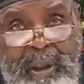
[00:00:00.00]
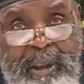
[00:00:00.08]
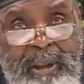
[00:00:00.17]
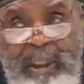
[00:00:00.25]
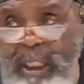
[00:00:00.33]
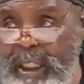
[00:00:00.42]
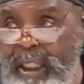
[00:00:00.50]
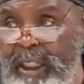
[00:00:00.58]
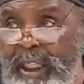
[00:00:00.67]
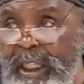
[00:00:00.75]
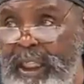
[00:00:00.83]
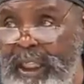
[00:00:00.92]
They are
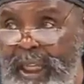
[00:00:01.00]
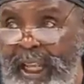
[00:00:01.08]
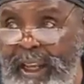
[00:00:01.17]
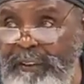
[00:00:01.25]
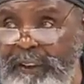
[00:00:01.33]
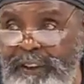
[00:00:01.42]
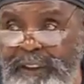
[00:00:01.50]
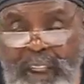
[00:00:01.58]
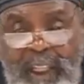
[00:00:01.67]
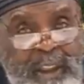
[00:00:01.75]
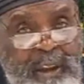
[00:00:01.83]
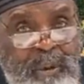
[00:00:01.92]
the laughing
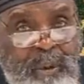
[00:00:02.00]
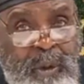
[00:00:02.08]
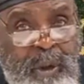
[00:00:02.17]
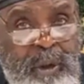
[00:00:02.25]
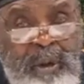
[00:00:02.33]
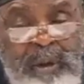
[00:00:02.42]
stock of the world.